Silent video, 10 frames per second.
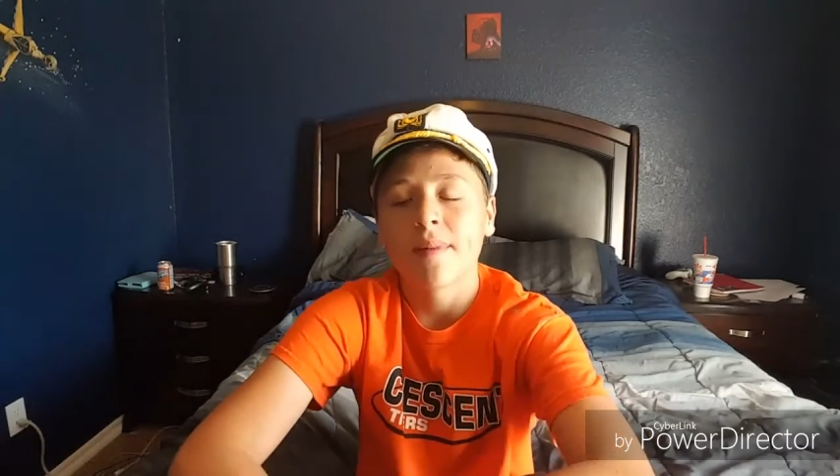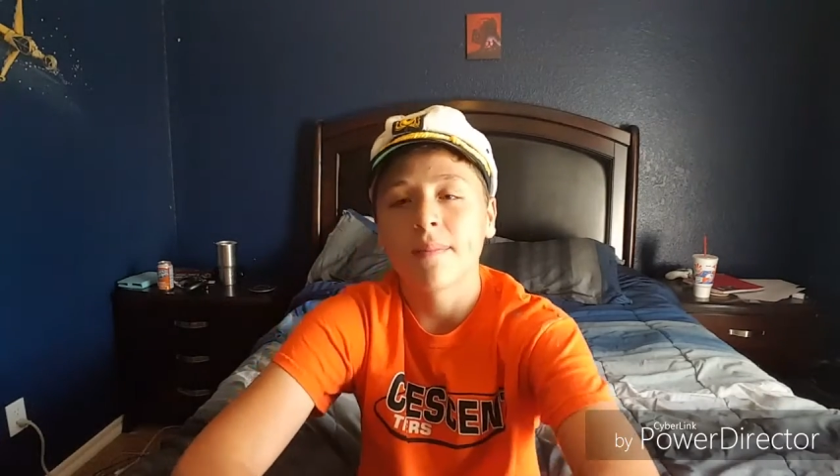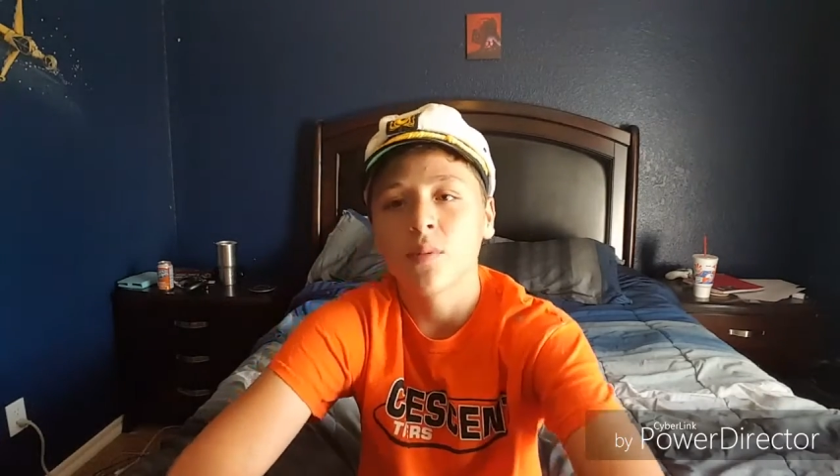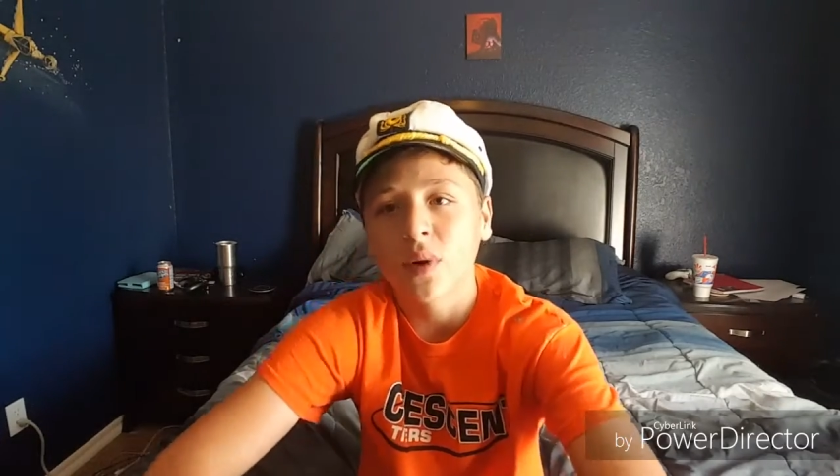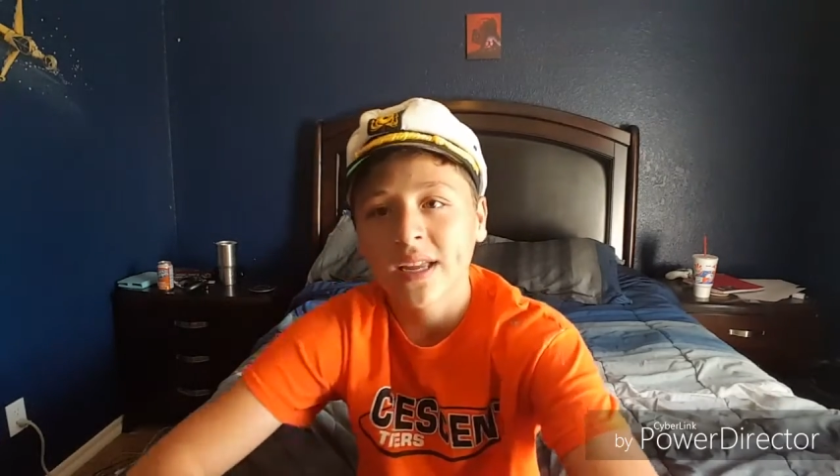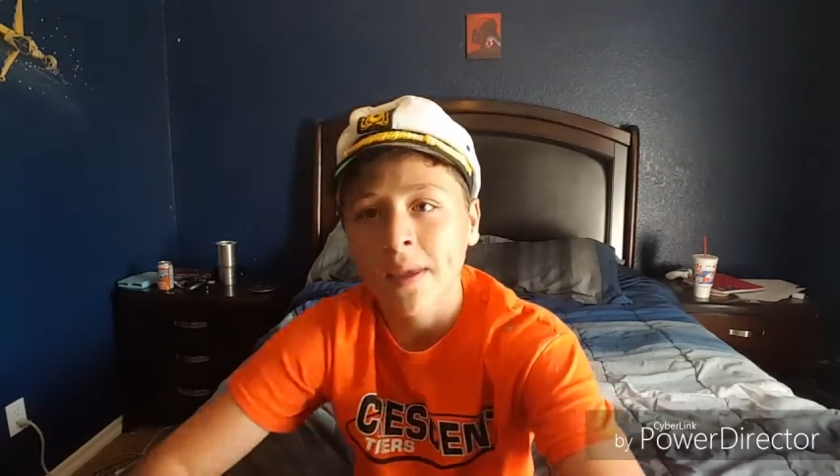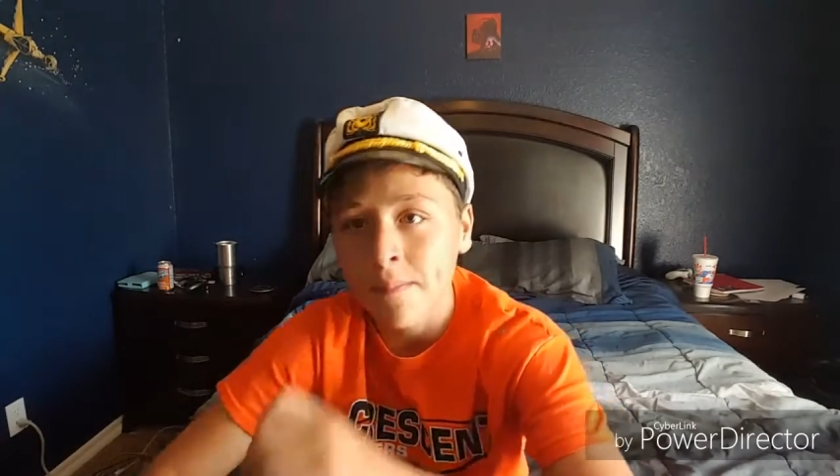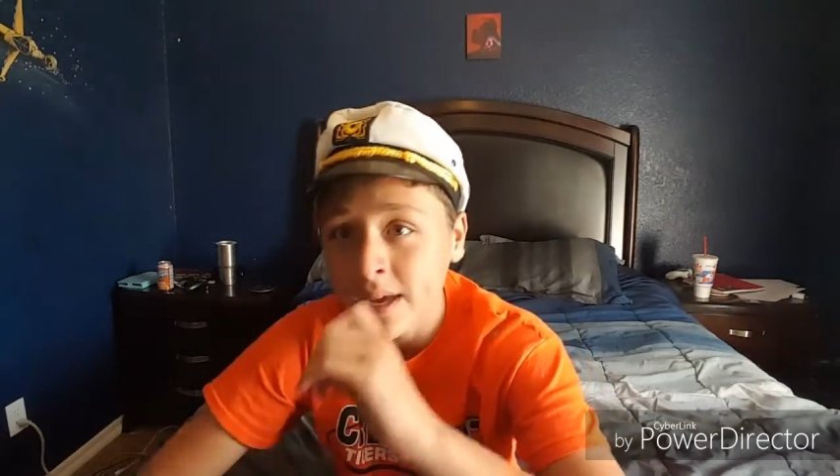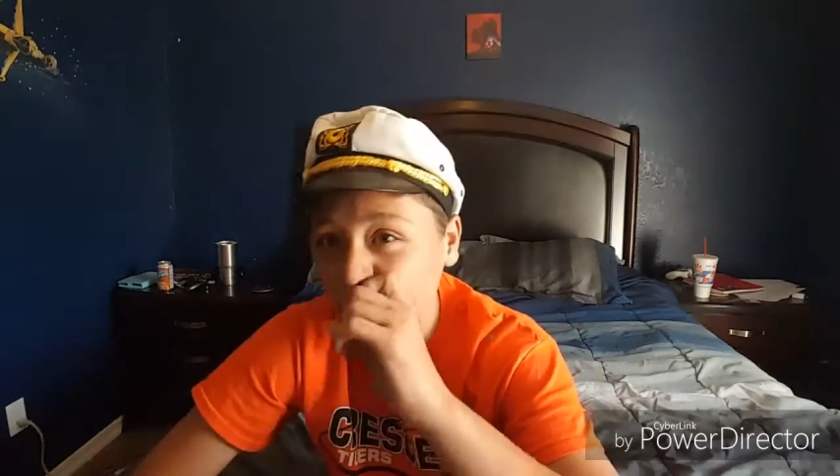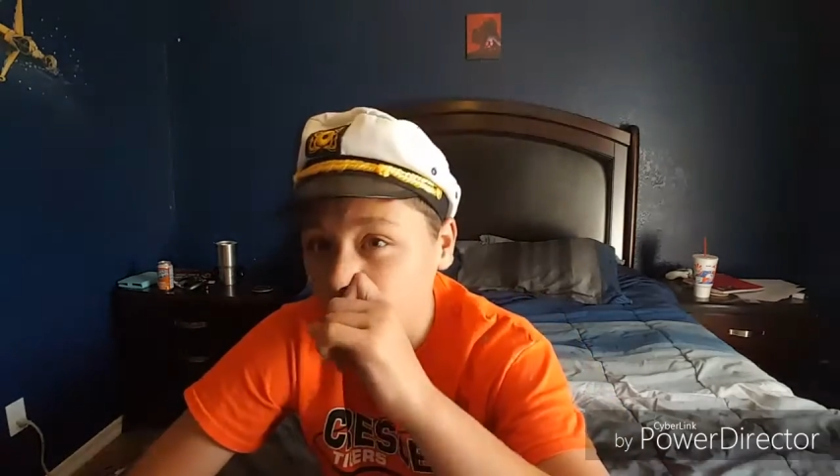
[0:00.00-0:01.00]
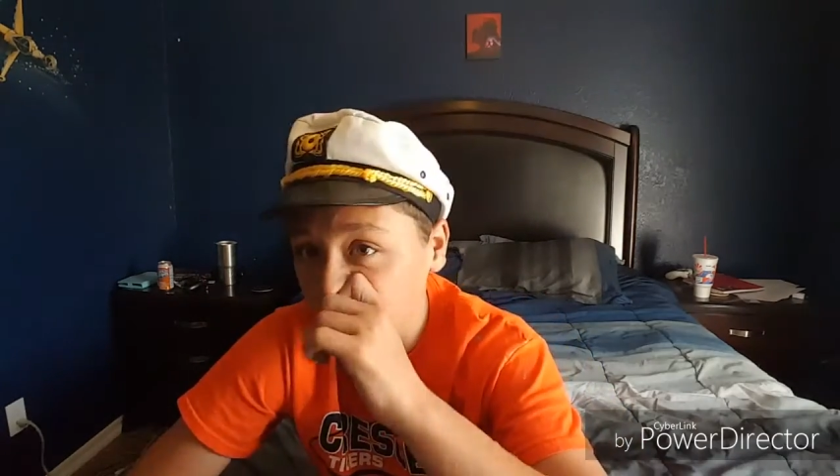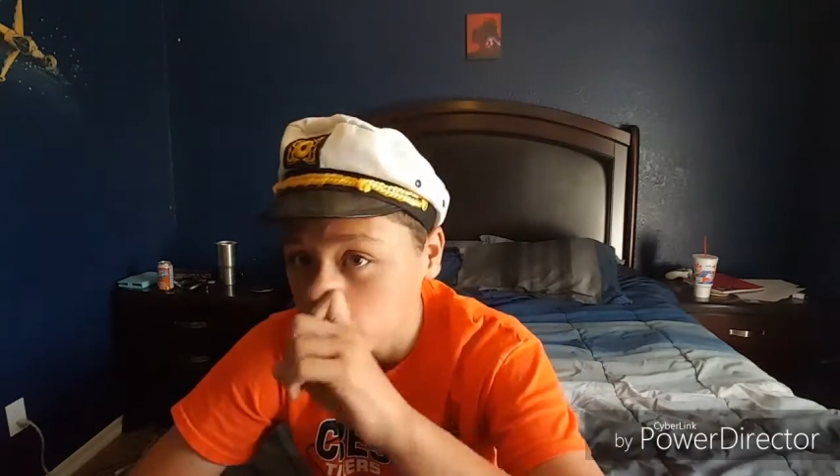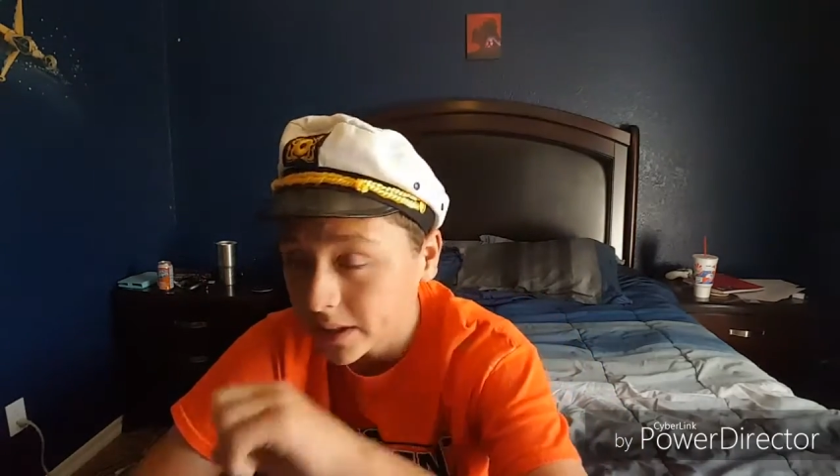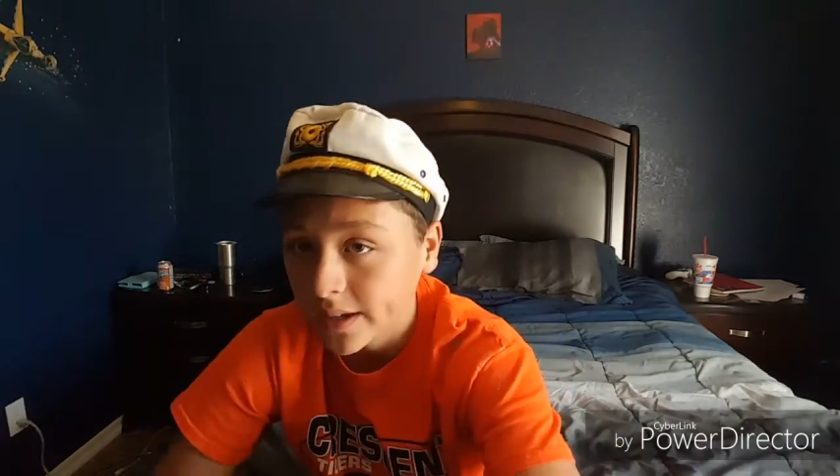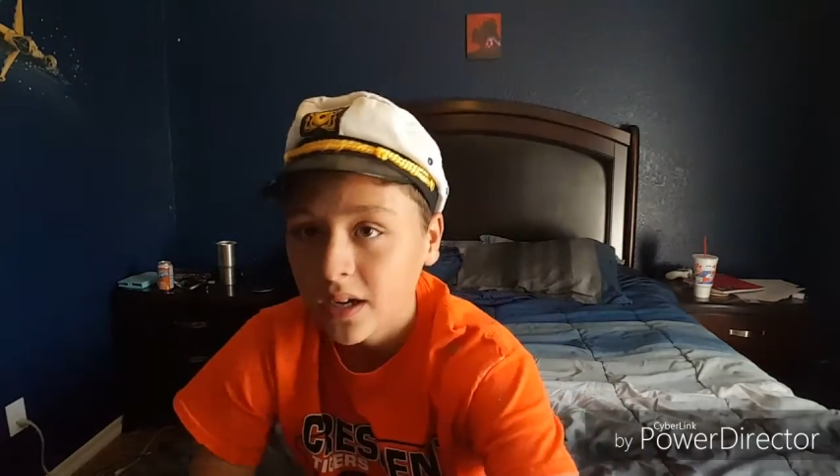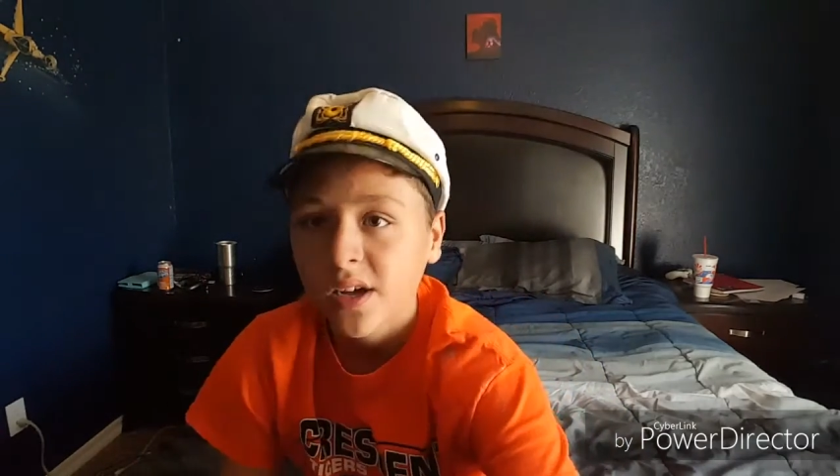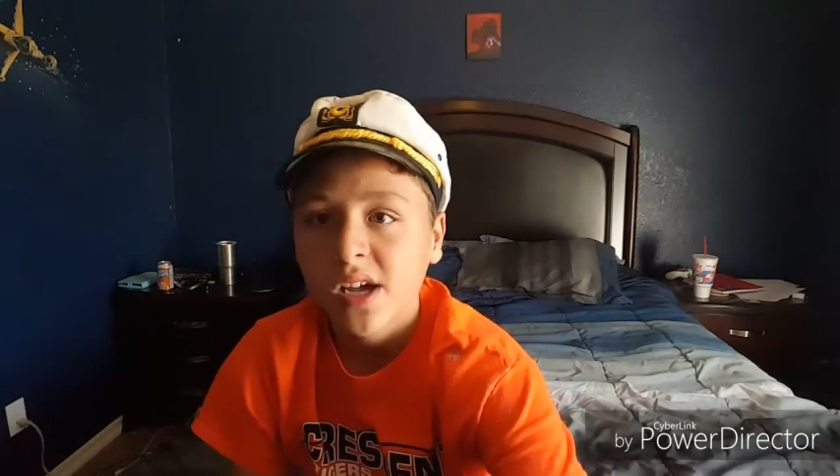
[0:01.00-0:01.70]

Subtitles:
They might be bringing the mini version,